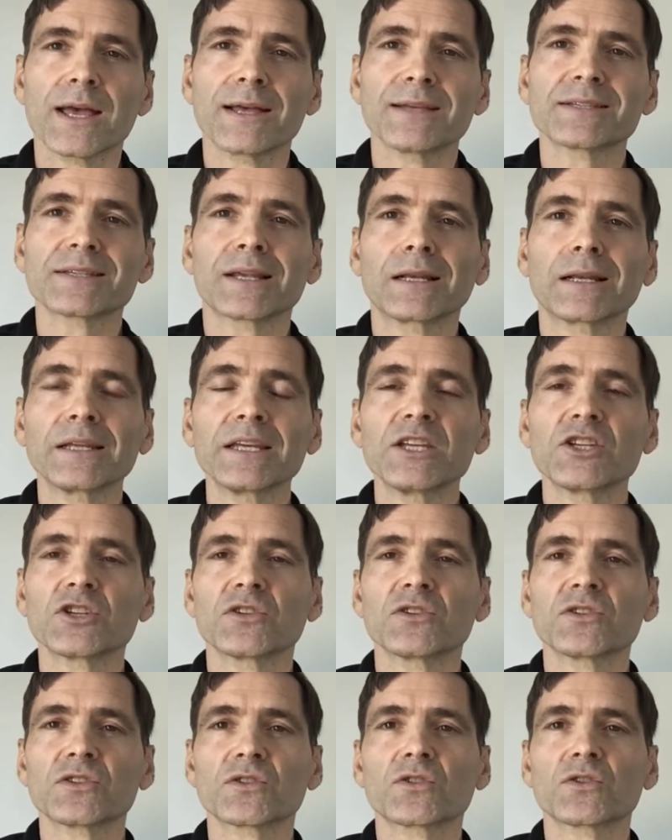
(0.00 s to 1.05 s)
has an
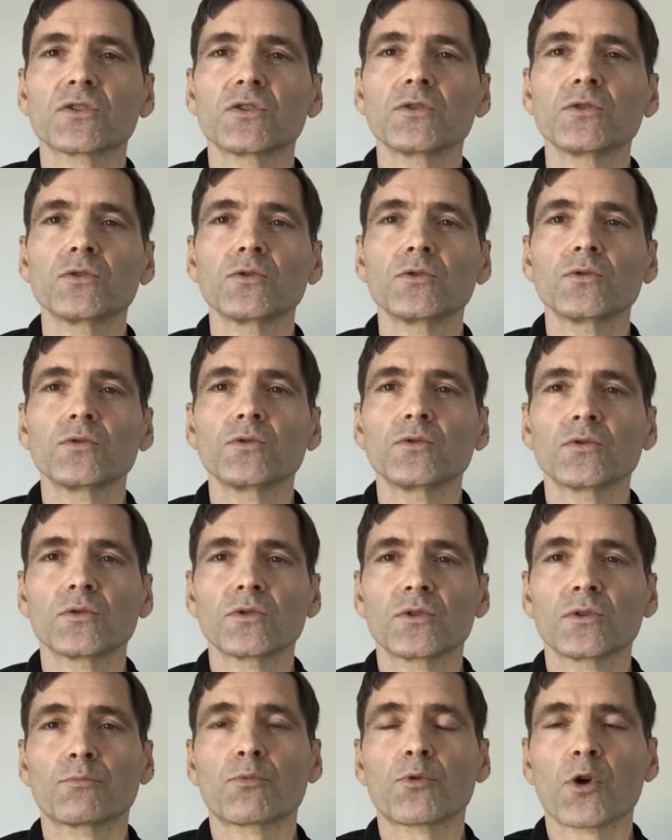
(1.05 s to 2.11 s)
allegiance to
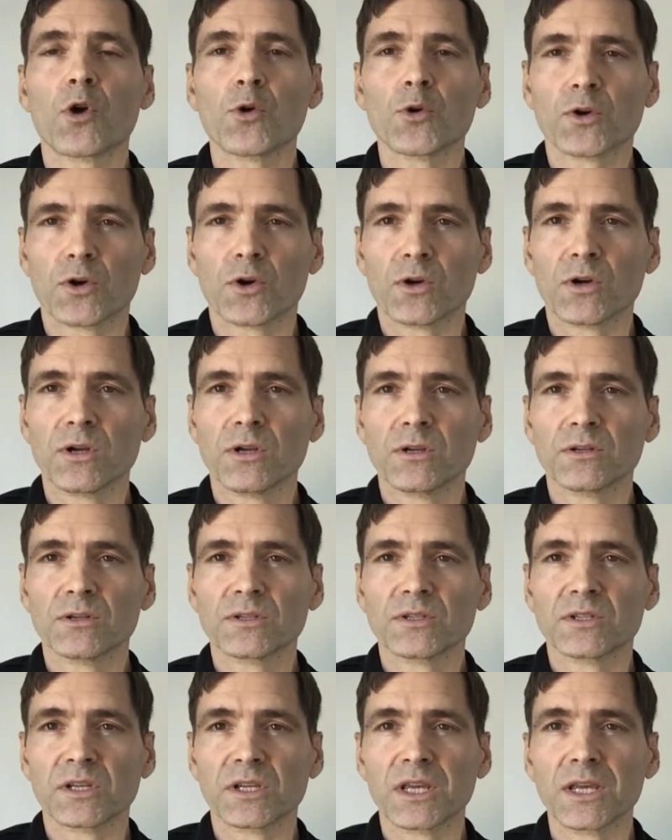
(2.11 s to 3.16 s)
the broker
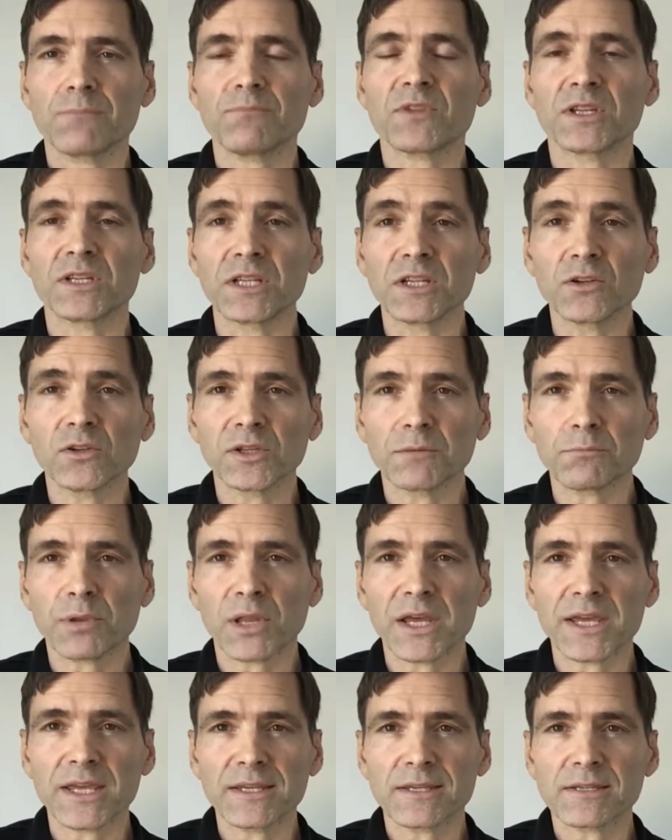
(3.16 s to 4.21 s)
to keep the deal in
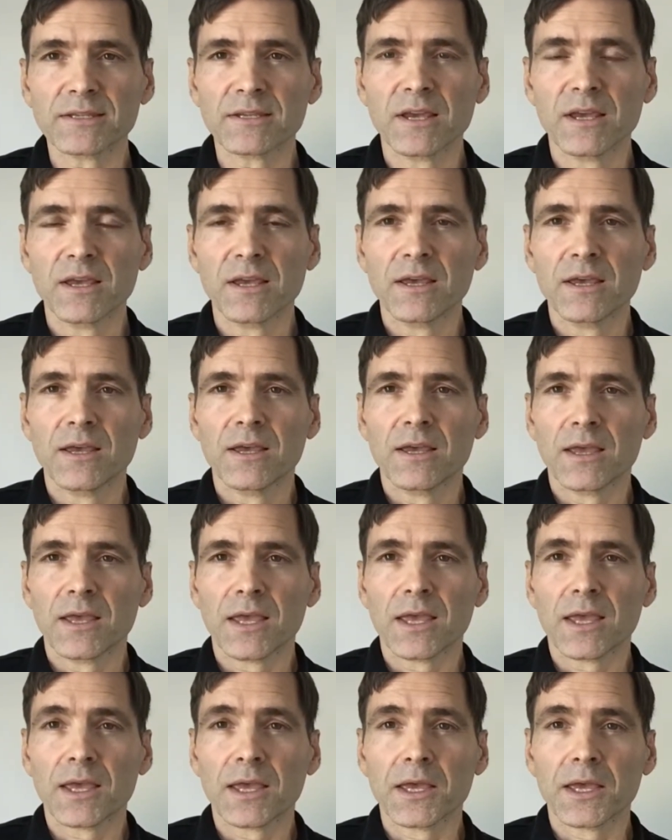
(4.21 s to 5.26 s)
place
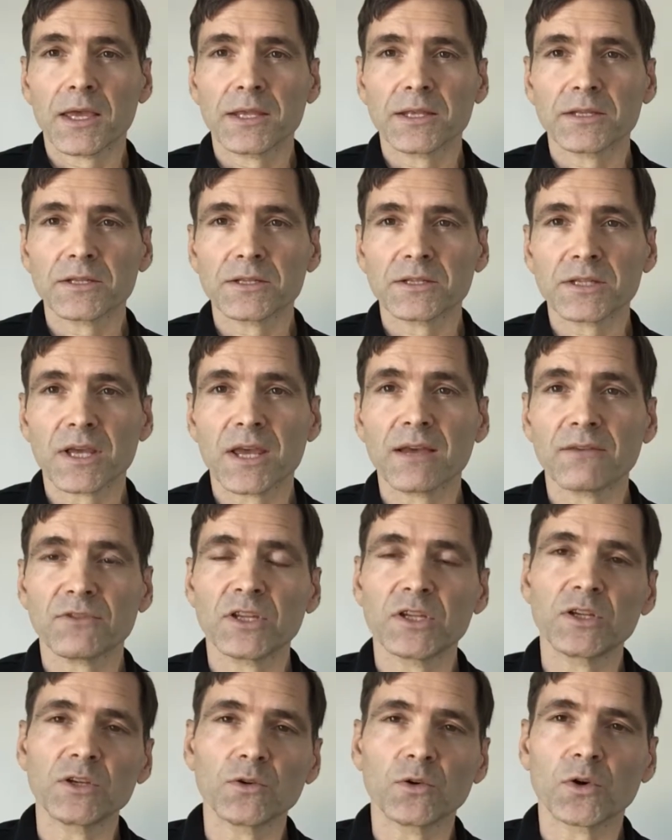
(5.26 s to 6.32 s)
and to have
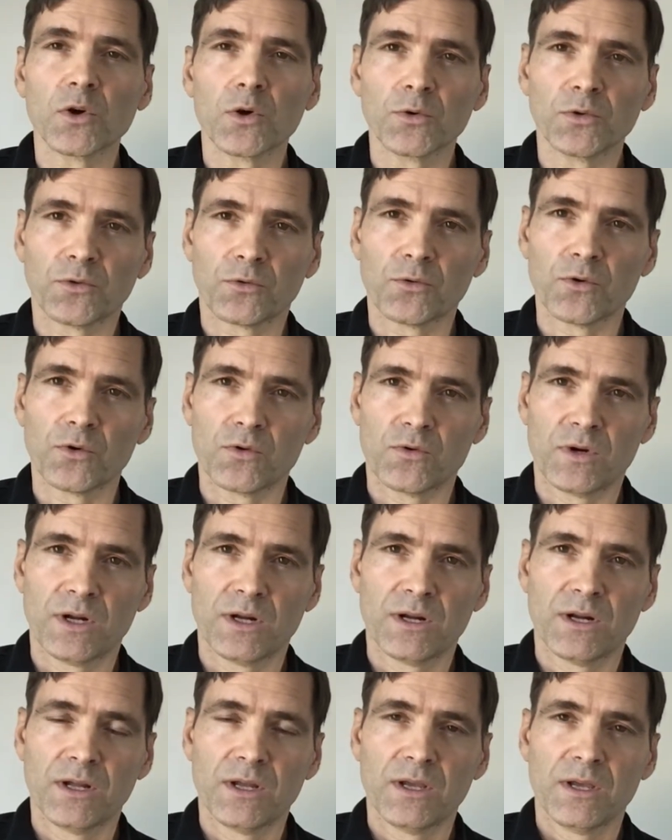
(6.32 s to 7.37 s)
the deal go through.
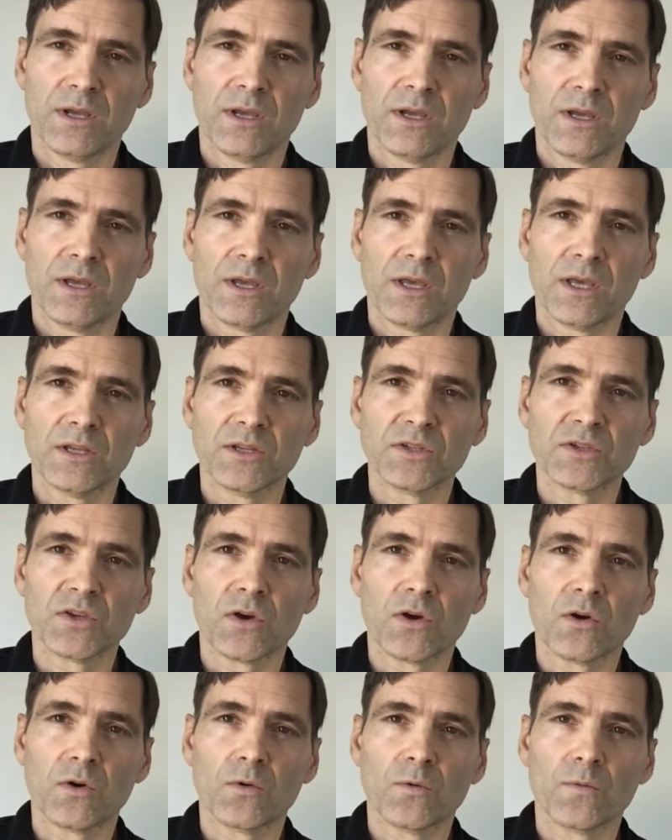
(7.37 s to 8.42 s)
And
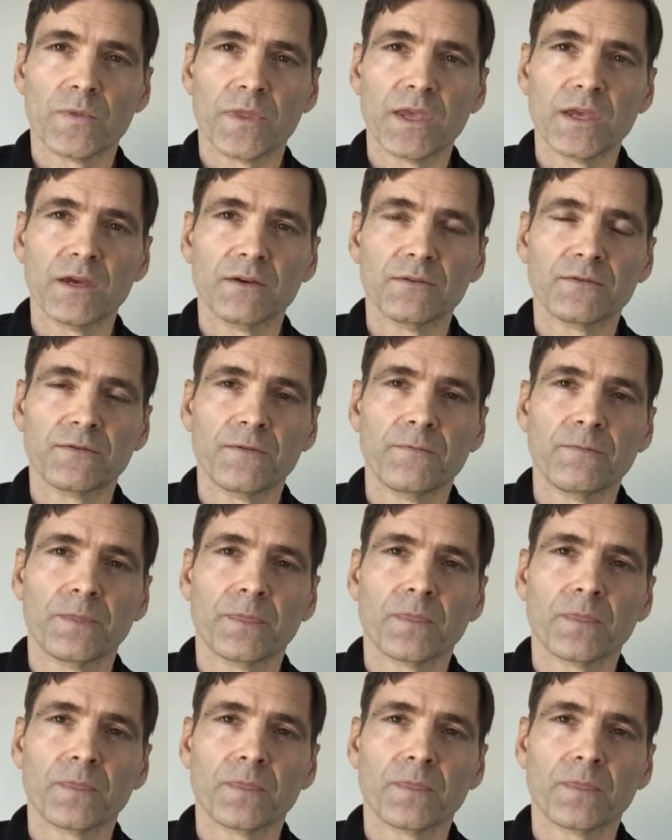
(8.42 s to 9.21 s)
so if